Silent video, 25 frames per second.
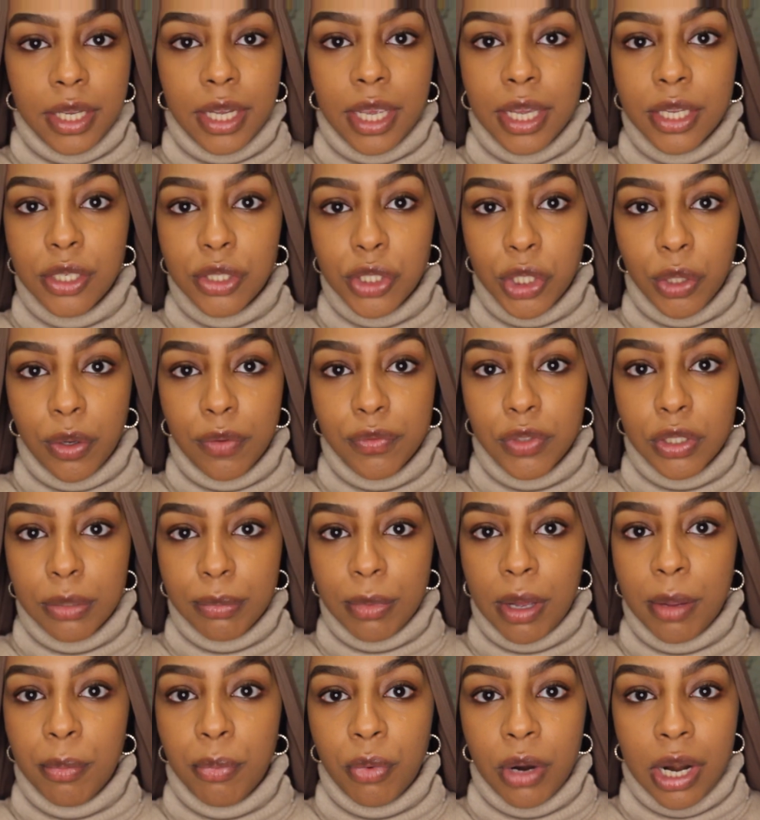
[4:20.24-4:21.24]
Okay, so I've done
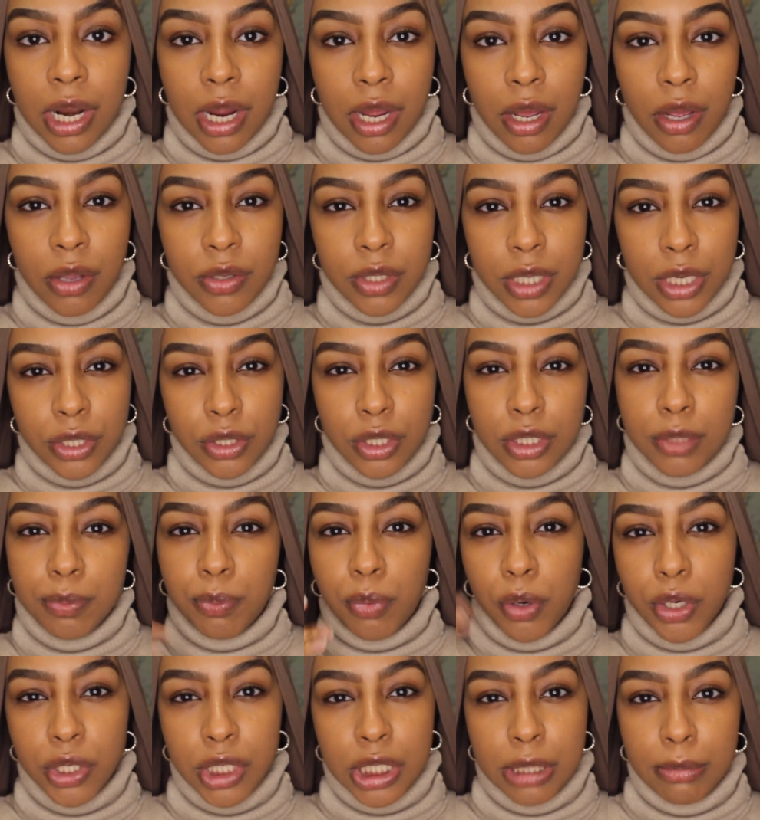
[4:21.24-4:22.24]
my brows. I just
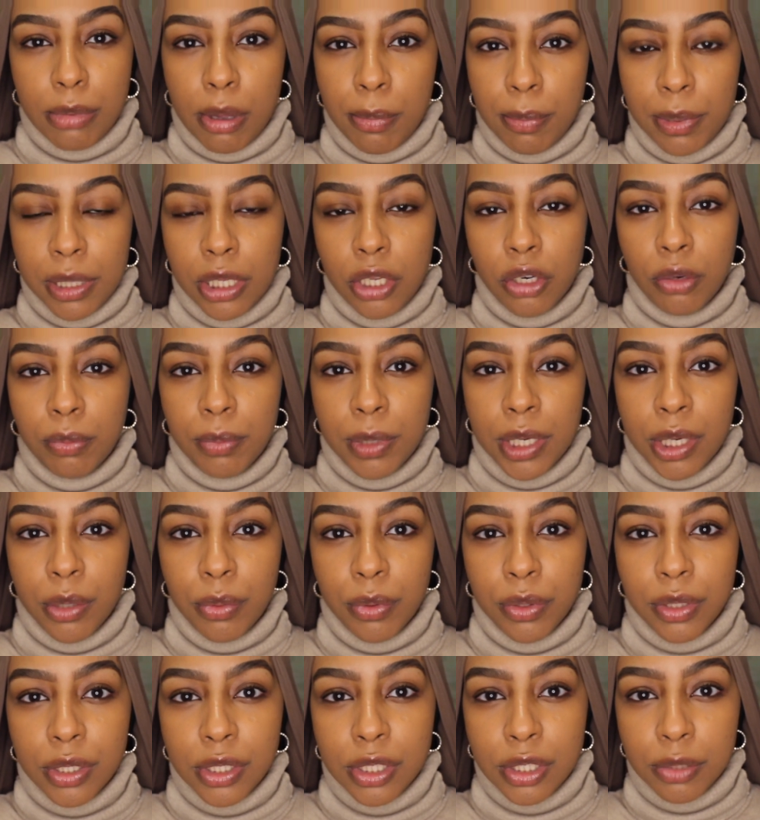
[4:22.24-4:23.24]
brushed them up a little bit
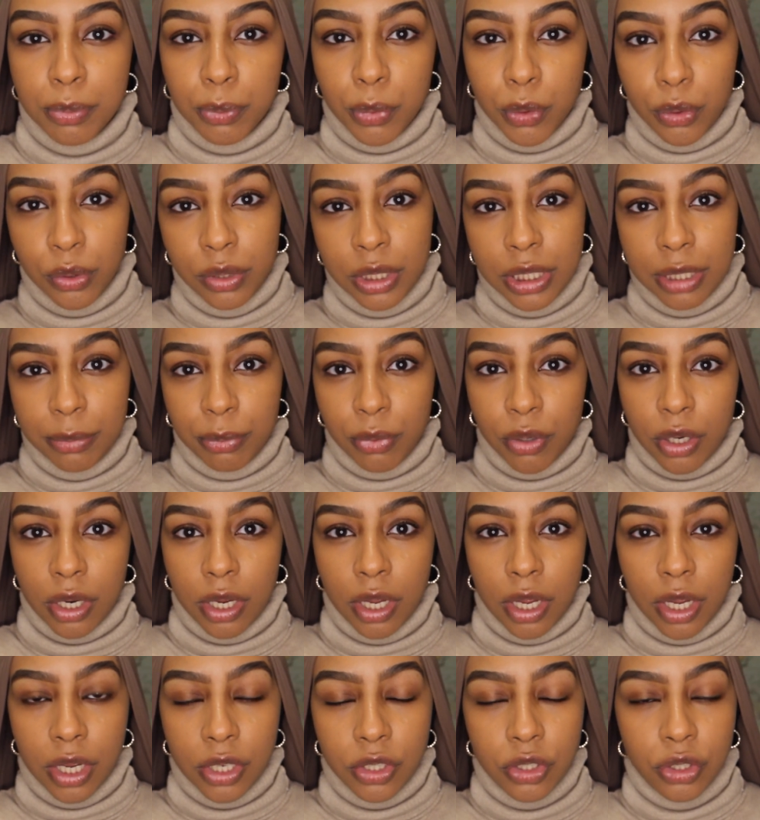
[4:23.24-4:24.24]
with the spoolie
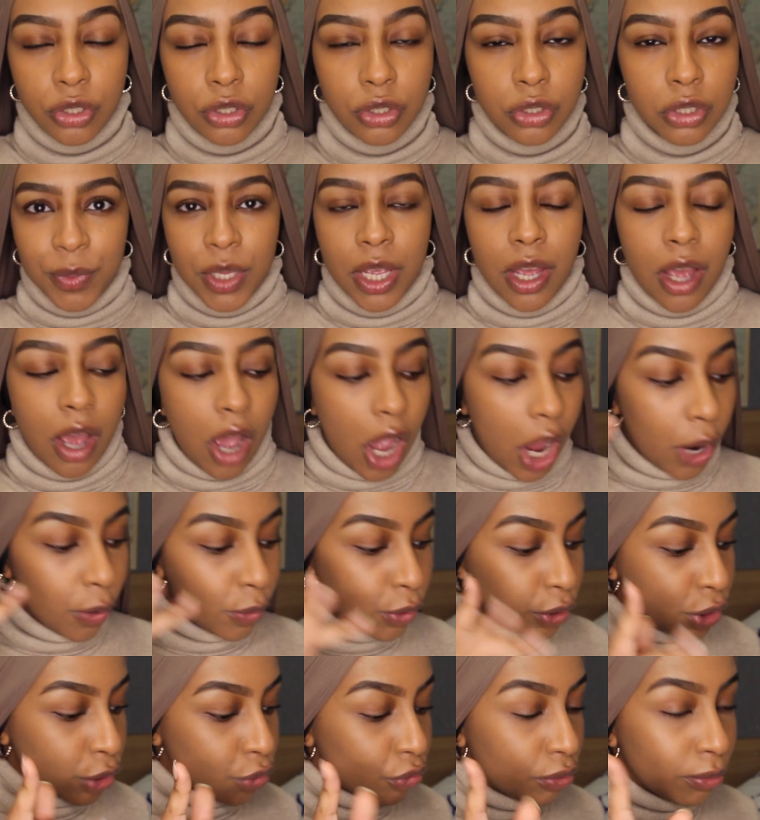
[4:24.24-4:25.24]
brush. I
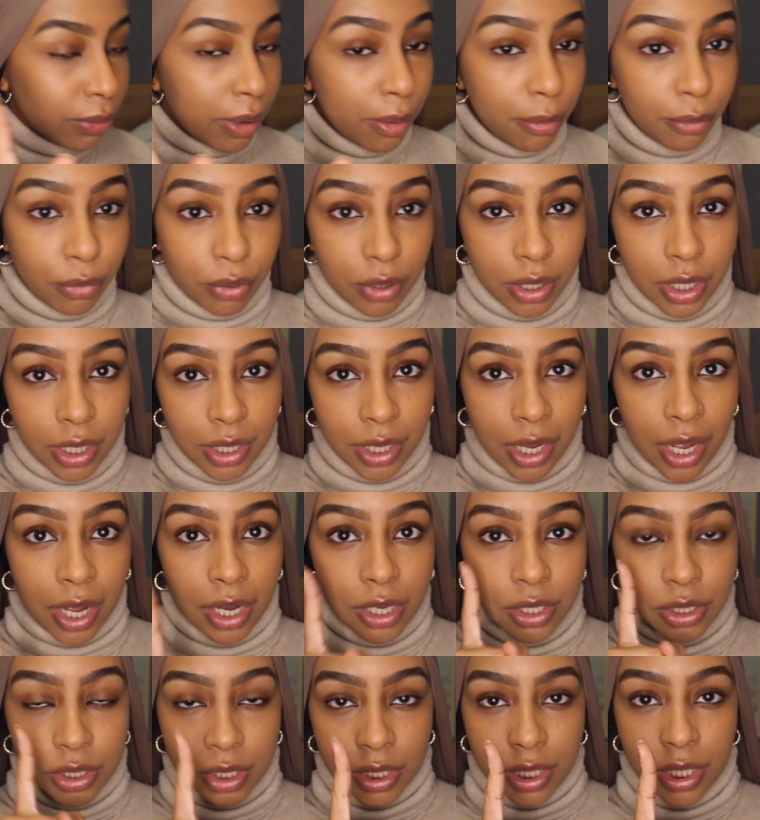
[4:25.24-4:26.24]
was just remembering,
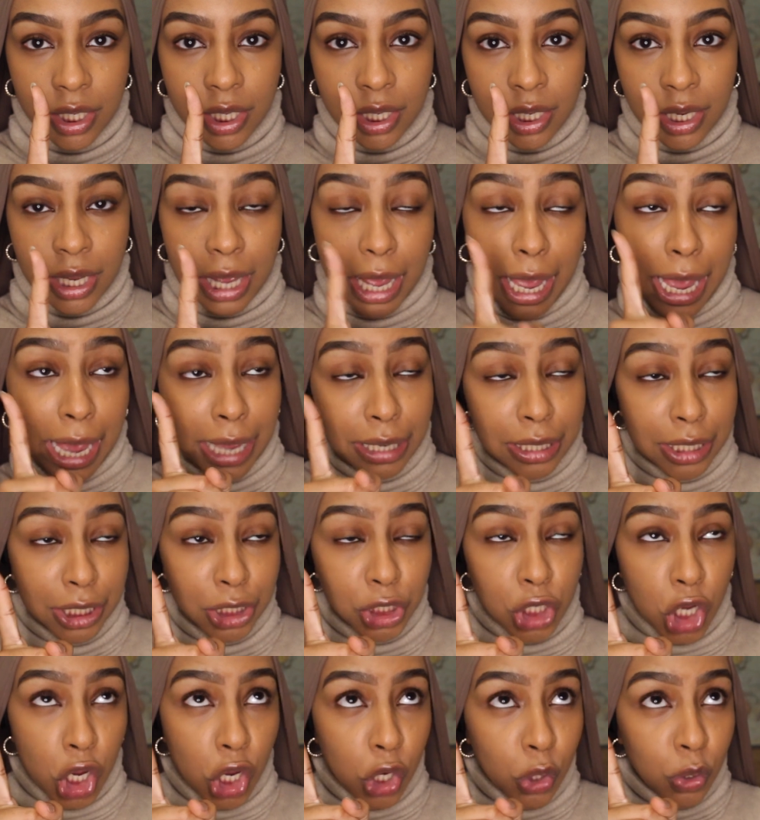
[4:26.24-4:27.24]
actually,
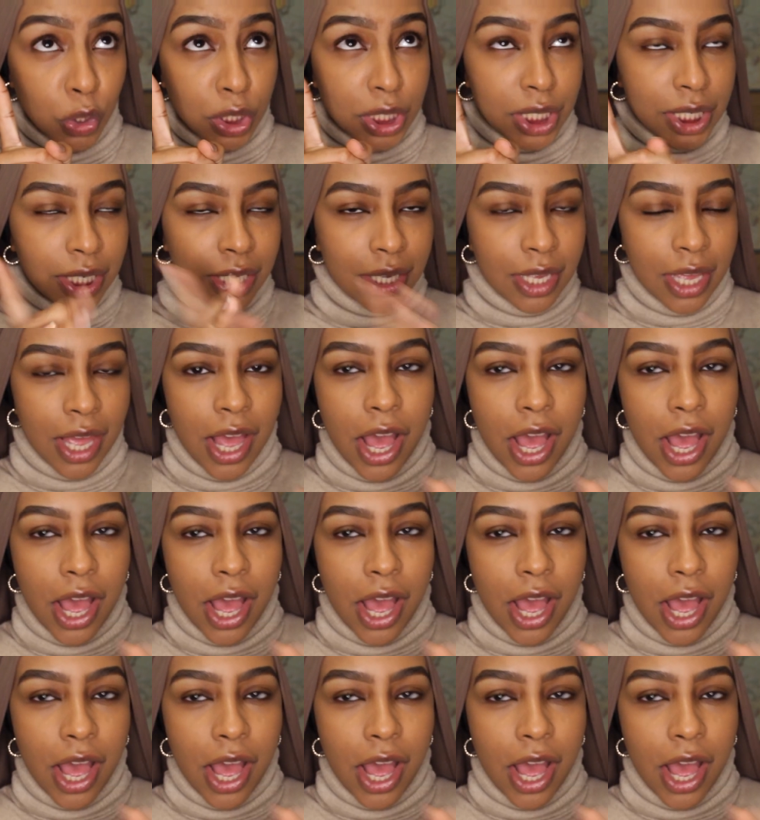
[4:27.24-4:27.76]
anecdote,